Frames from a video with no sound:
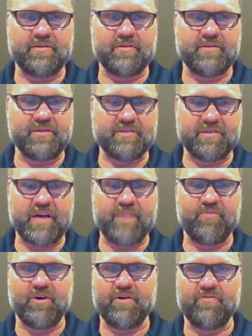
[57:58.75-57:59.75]
this
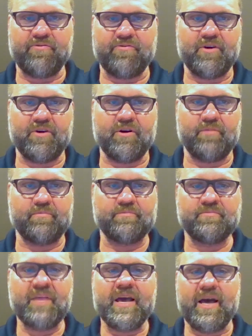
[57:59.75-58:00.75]
type of
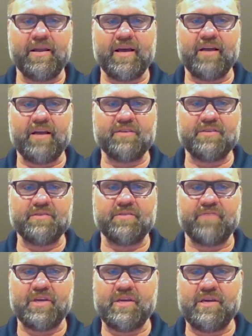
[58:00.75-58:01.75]
analysis of
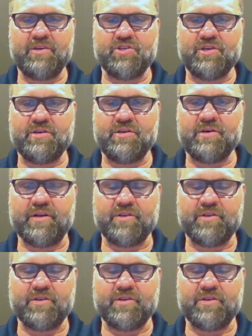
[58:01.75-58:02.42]
the EEG and